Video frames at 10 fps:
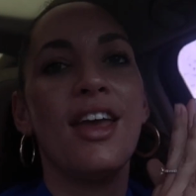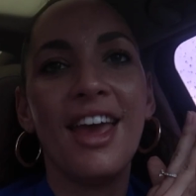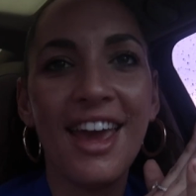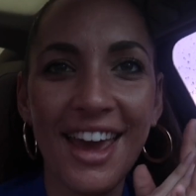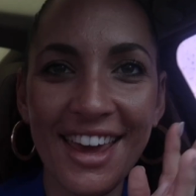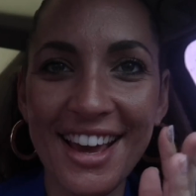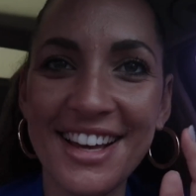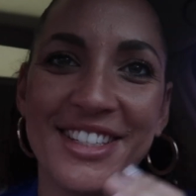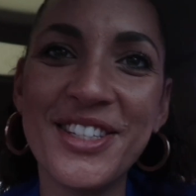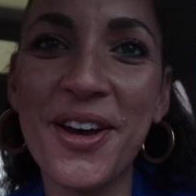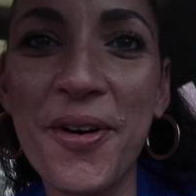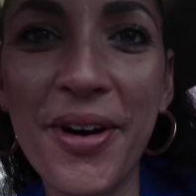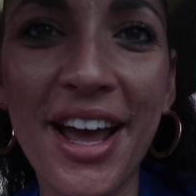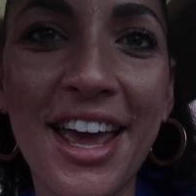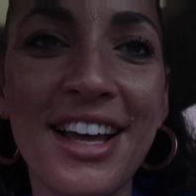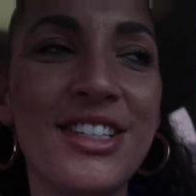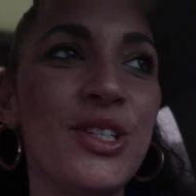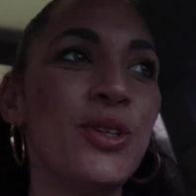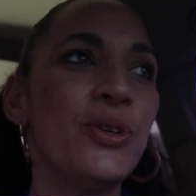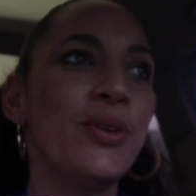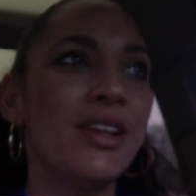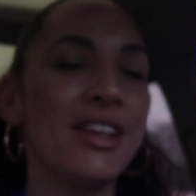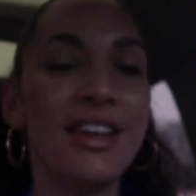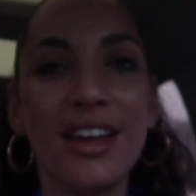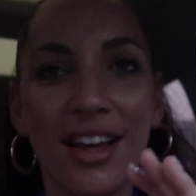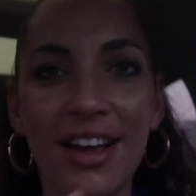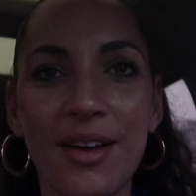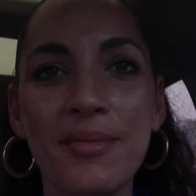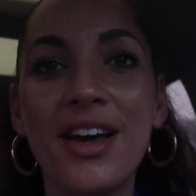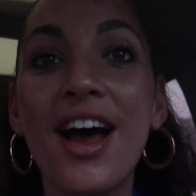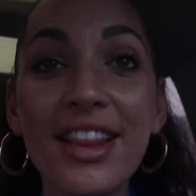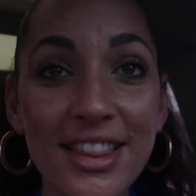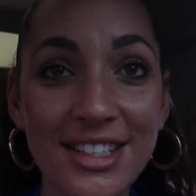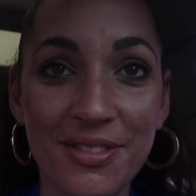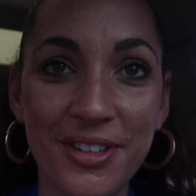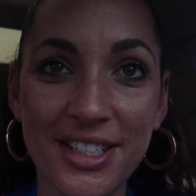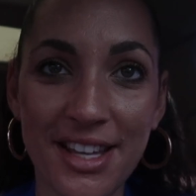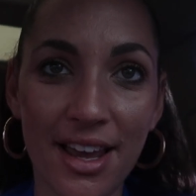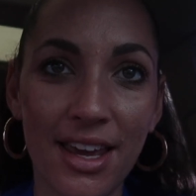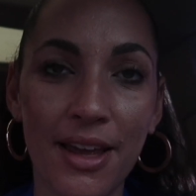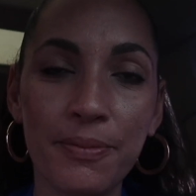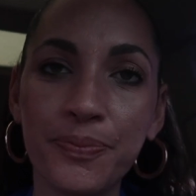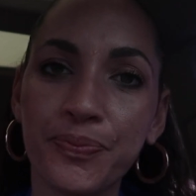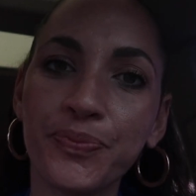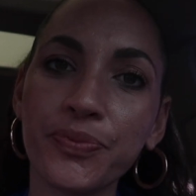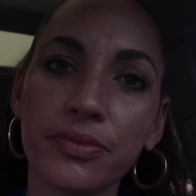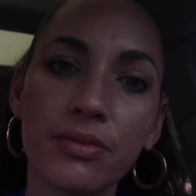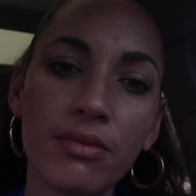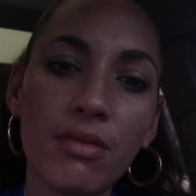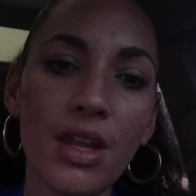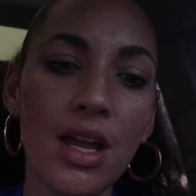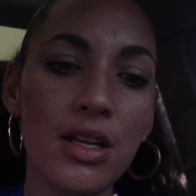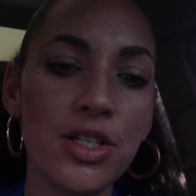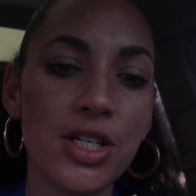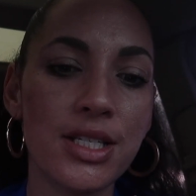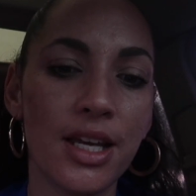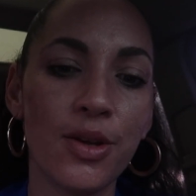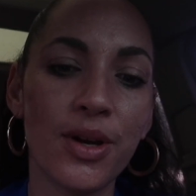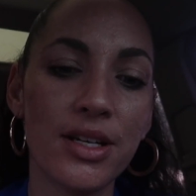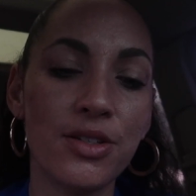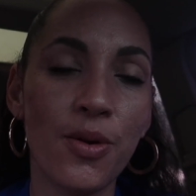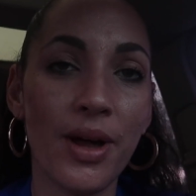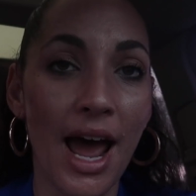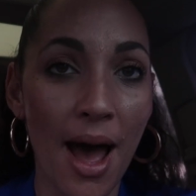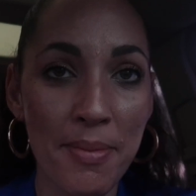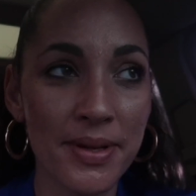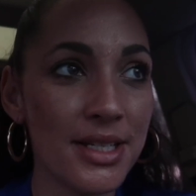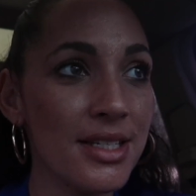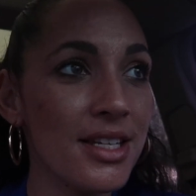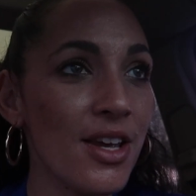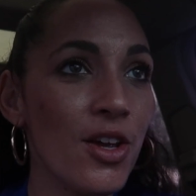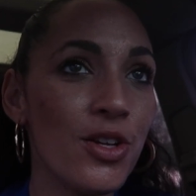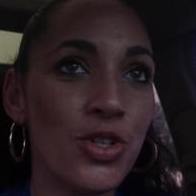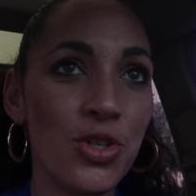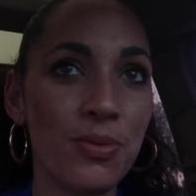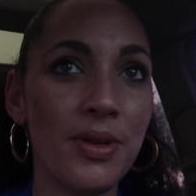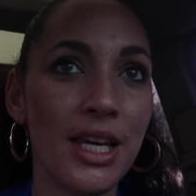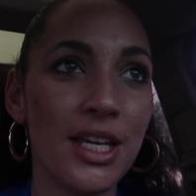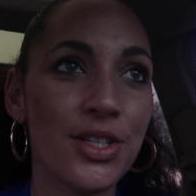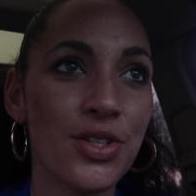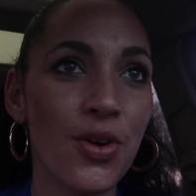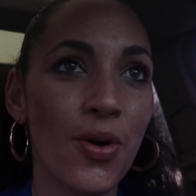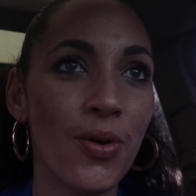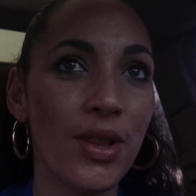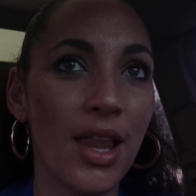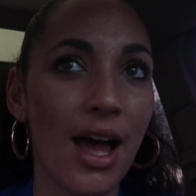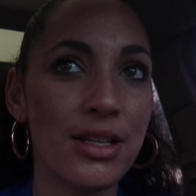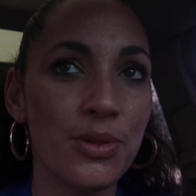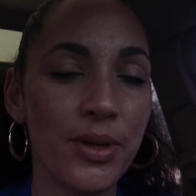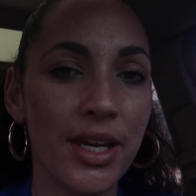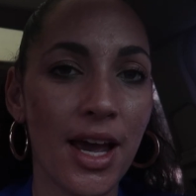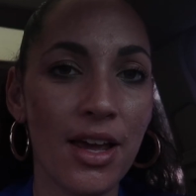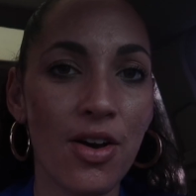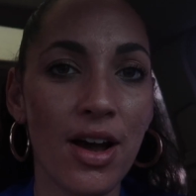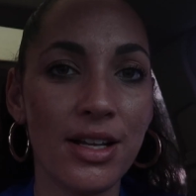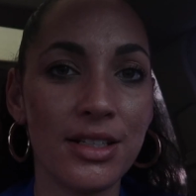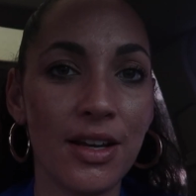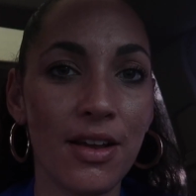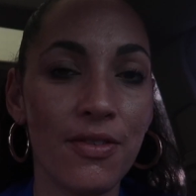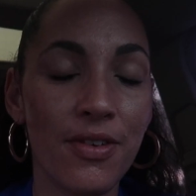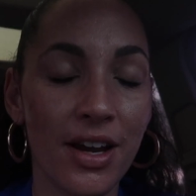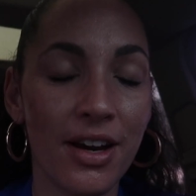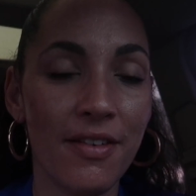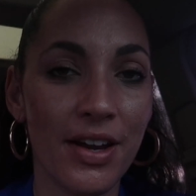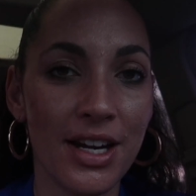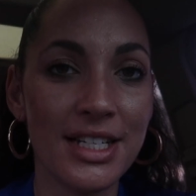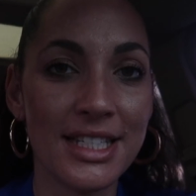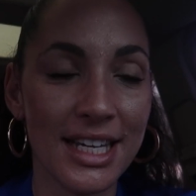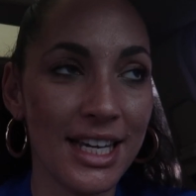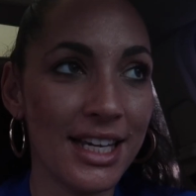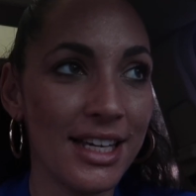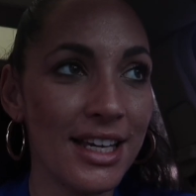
Hey guys, so I had to um, cut this for a second and just let you guys know what happened to me. So last week I got very, very sick.